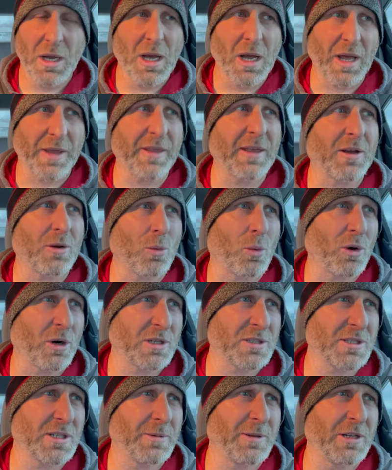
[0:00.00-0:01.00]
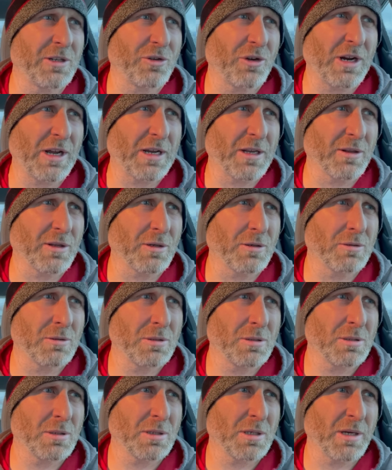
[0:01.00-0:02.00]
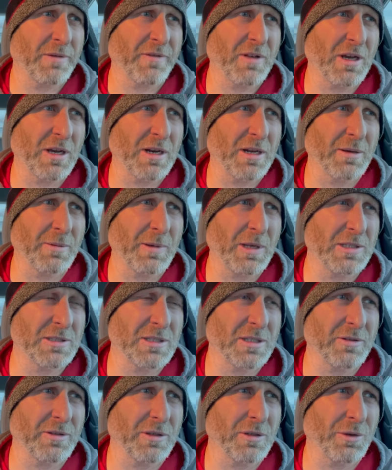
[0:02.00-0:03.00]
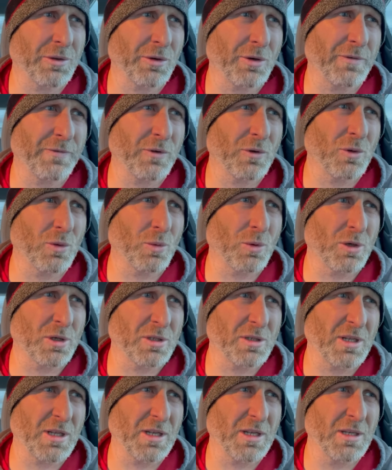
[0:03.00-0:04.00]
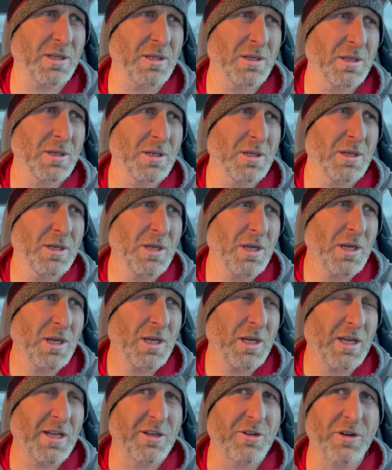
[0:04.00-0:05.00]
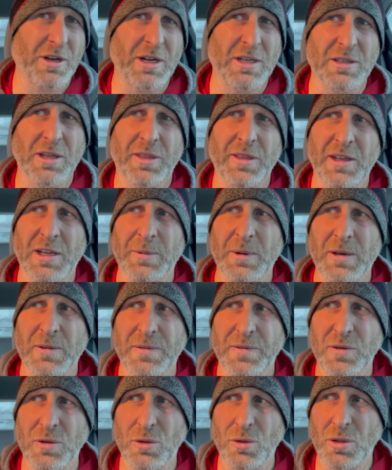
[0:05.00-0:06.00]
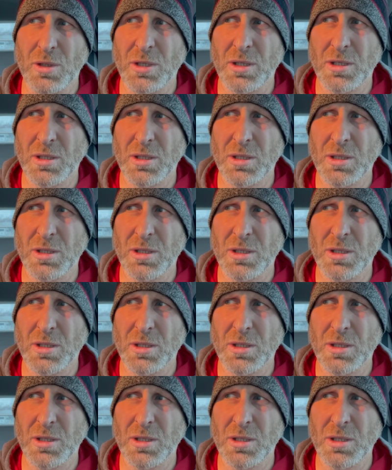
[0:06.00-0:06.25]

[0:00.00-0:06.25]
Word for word: think work's gonna be a drag though. I've gotta basically go through a full work day and try not to think about food,